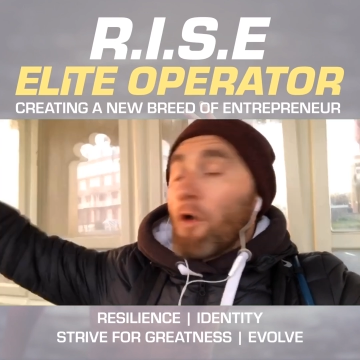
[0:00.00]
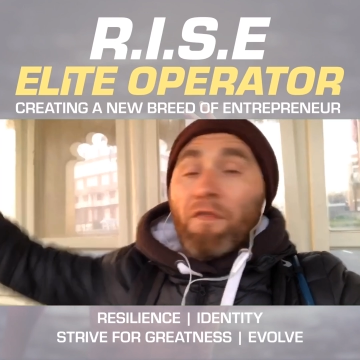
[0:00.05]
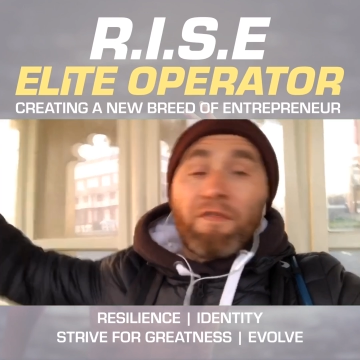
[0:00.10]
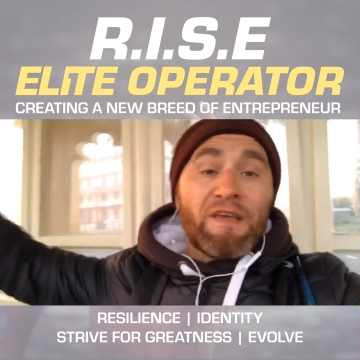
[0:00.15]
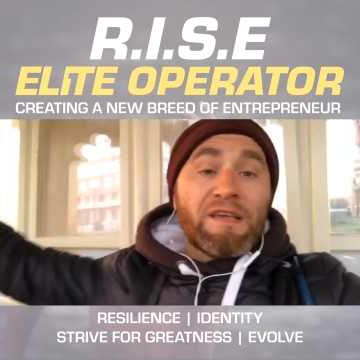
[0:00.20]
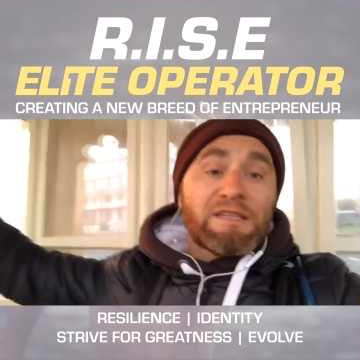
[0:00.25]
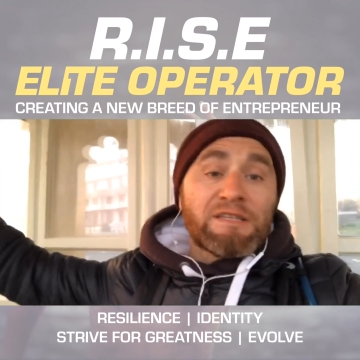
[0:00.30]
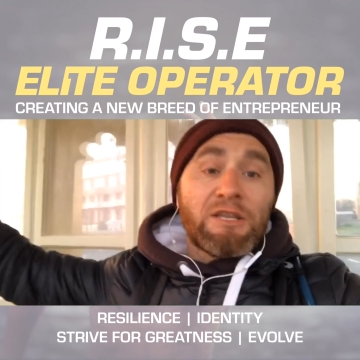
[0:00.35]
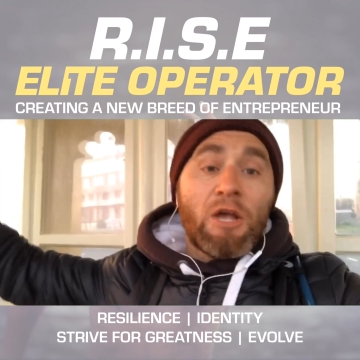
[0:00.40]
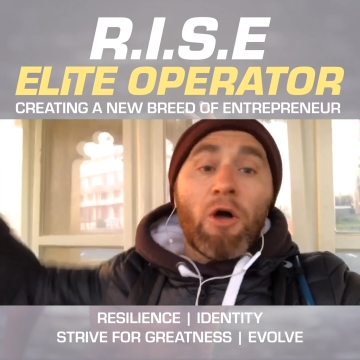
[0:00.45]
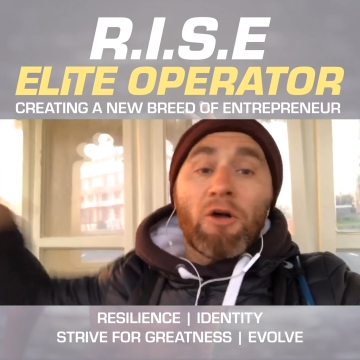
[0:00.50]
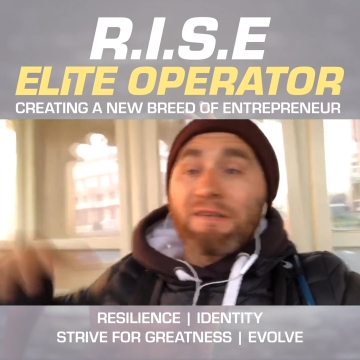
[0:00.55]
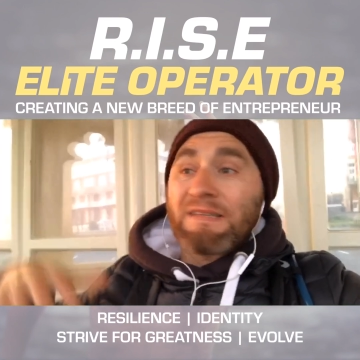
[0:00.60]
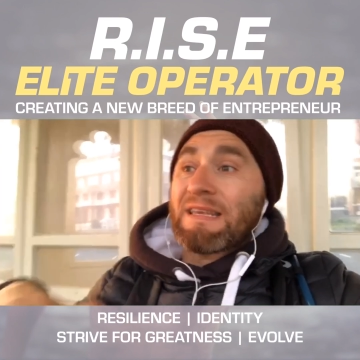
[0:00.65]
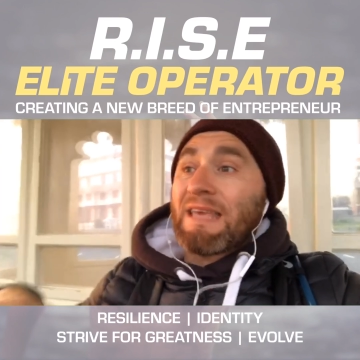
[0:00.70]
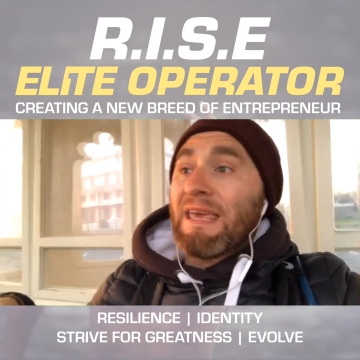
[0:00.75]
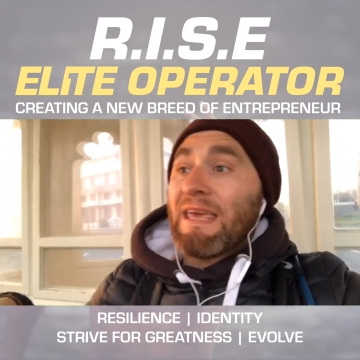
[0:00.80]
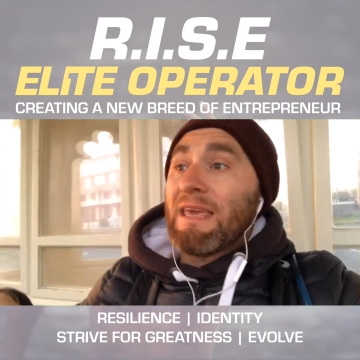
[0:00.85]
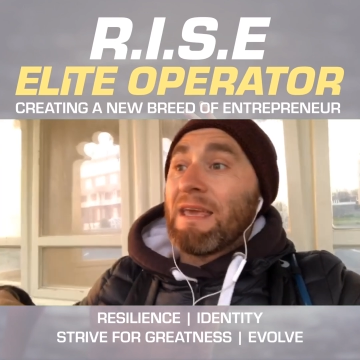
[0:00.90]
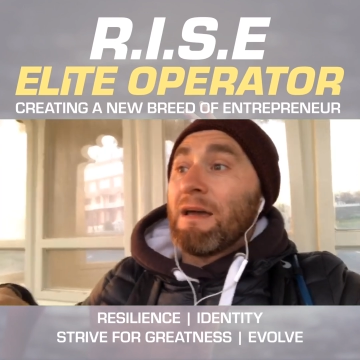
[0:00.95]
this task
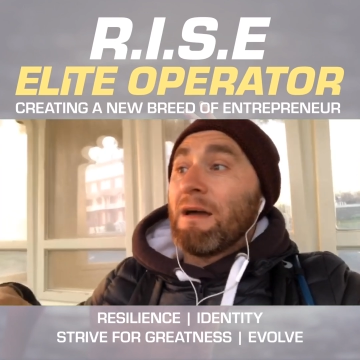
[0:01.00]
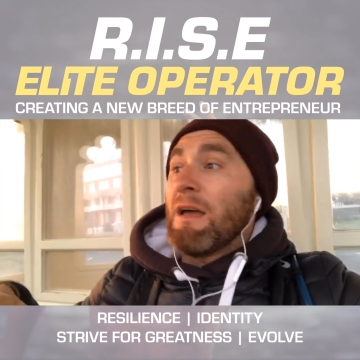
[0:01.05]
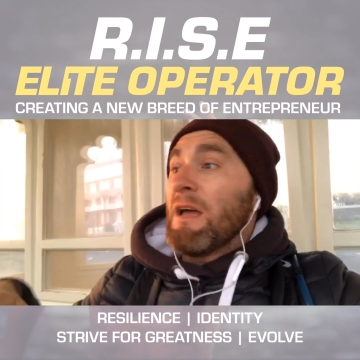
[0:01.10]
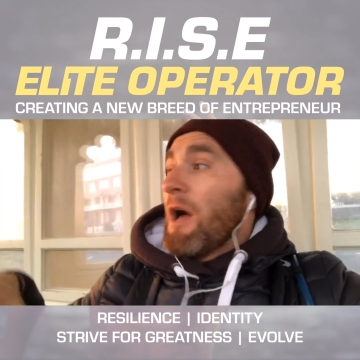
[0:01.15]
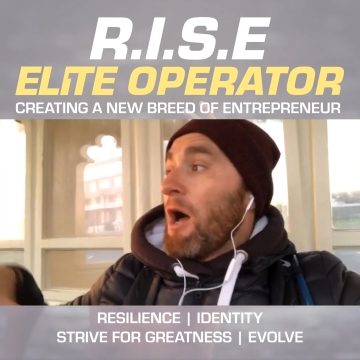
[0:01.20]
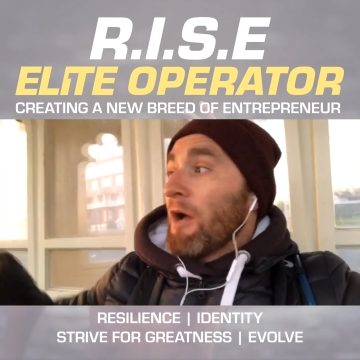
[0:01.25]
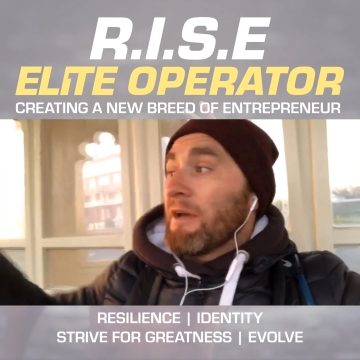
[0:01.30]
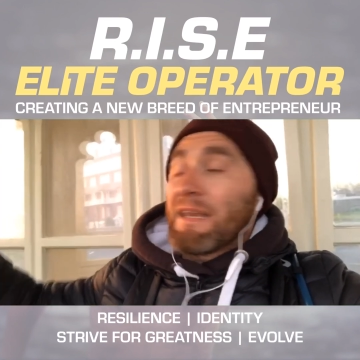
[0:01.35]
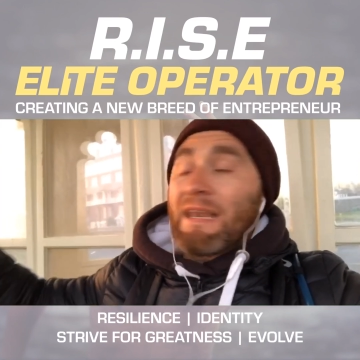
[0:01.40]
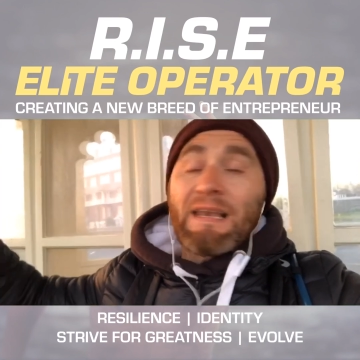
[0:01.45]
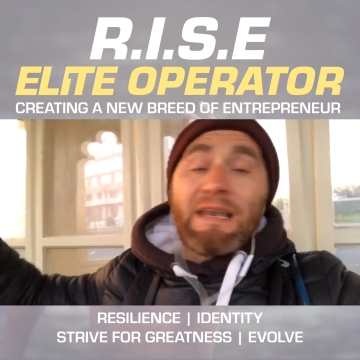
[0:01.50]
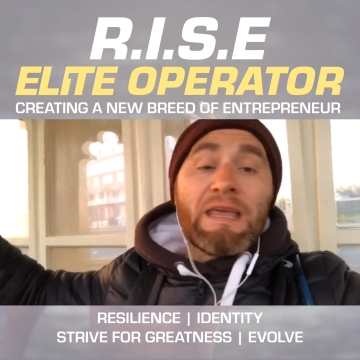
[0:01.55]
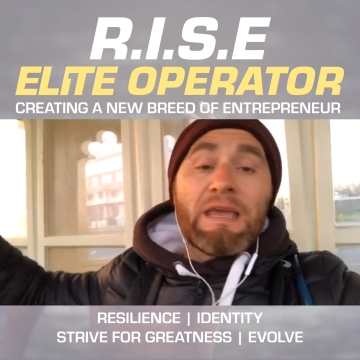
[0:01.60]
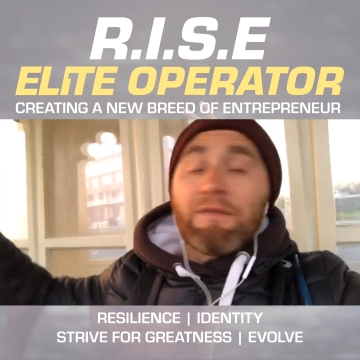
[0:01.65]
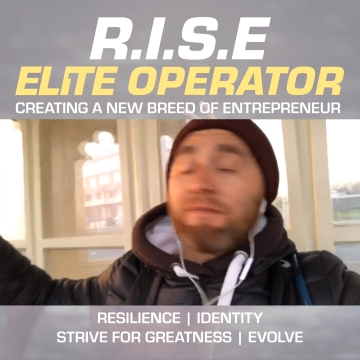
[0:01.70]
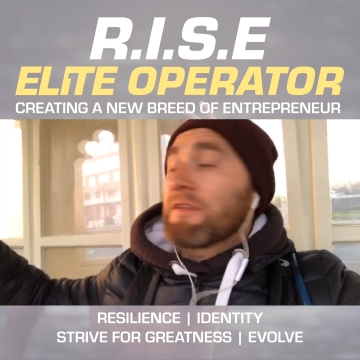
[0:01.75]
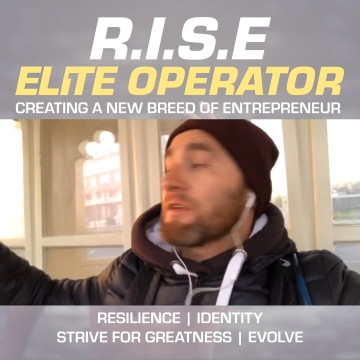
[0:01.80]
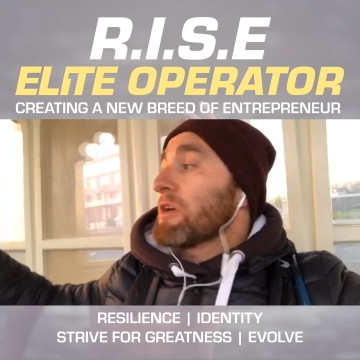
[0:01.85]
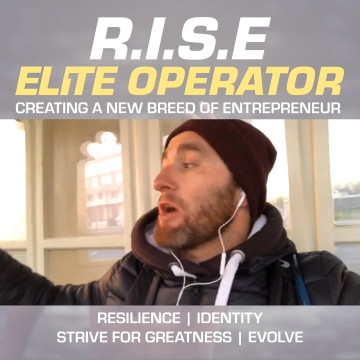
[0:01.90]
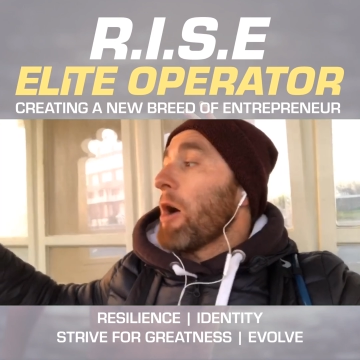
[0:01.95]
here, I'm going to leave
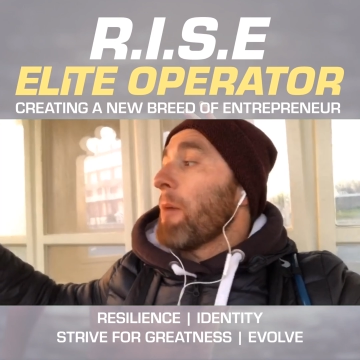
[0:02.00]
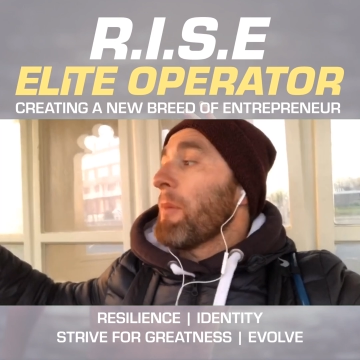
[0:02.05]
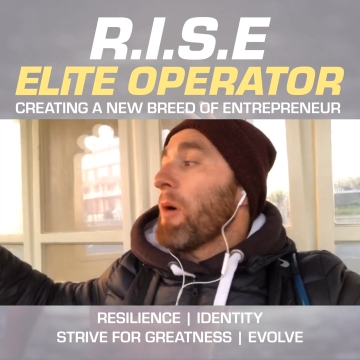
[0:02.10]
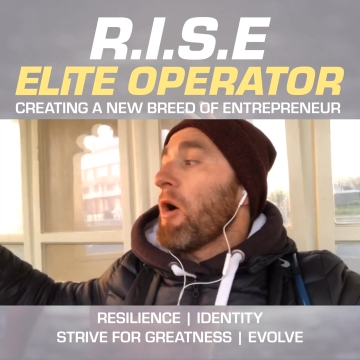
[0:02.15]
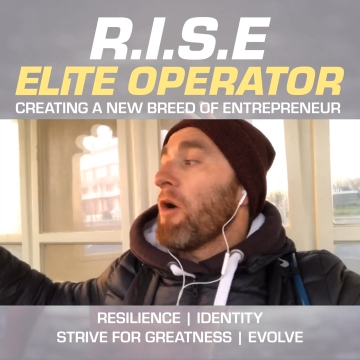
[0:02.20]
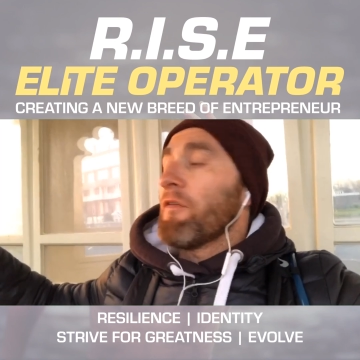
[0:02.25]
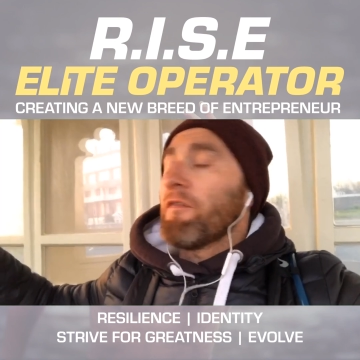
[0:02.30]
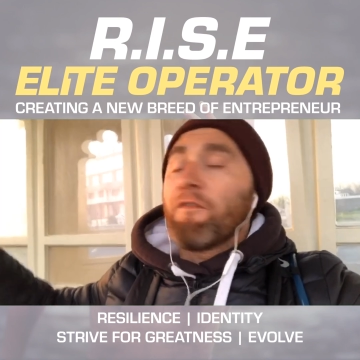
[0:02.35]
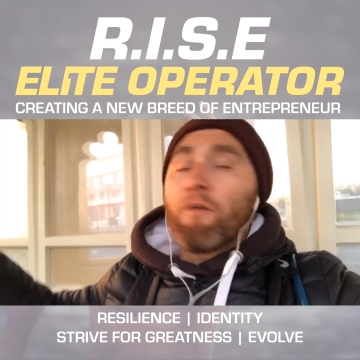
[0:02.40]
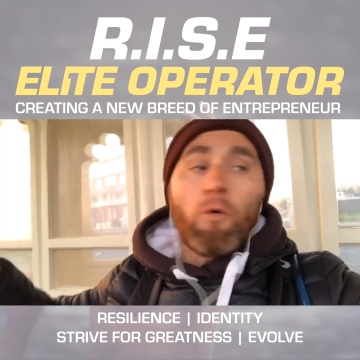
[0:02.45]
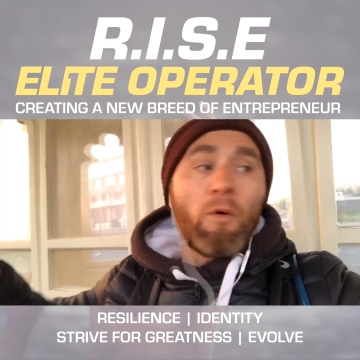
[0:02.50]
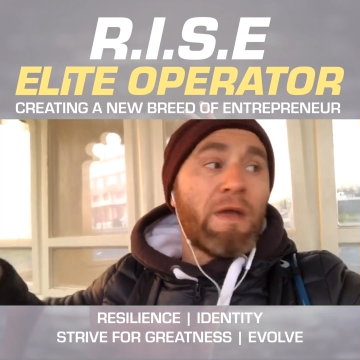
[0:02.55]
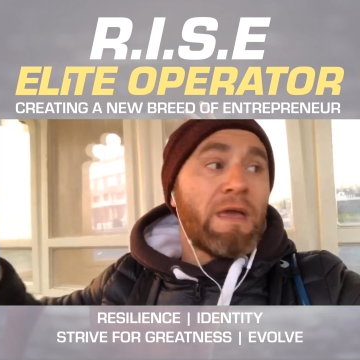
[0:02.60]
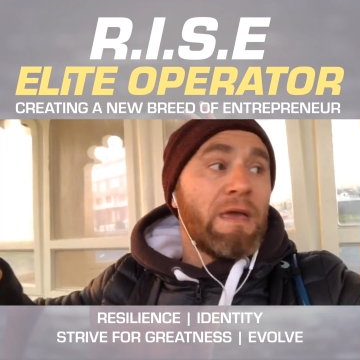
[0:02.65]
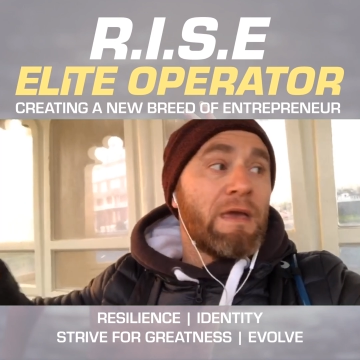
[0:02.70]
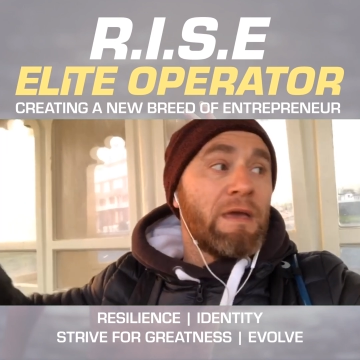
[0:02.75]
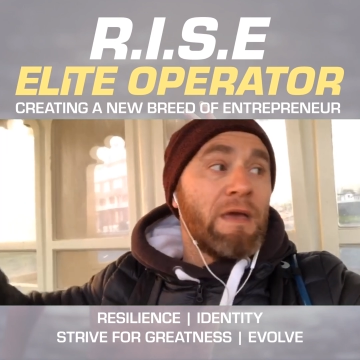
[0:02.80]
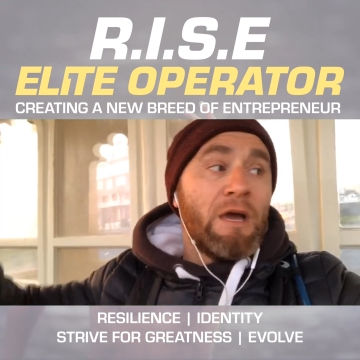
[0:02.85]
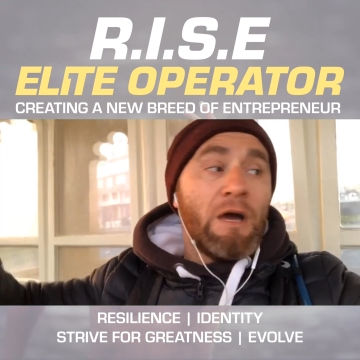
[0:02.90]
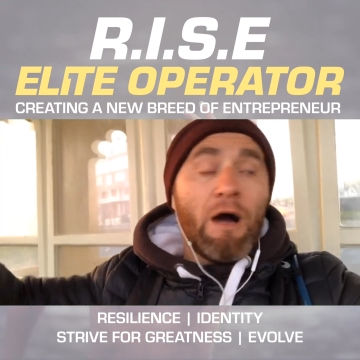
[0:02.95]
the cup half full here,